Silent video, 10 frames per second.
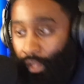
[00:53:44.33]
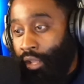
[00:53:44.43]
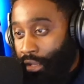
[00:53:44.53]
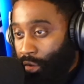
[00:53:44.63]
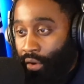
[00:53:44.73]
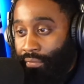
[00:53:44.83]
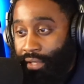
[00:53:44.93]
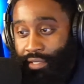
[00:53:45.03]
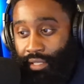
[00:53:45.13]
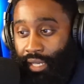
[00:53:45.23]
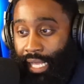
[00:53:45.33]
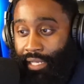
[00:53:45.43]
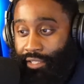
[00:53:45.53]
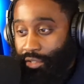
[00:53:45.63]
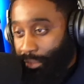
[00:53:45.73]
No offense to the
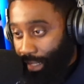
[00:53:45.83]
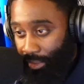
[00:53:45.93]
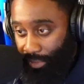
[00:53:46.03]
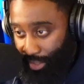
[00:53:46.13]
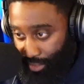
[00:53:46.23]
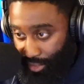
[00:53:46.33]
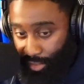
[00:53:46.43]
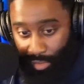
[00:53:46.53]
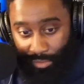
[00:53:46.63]
ladies, too, by the way, you know.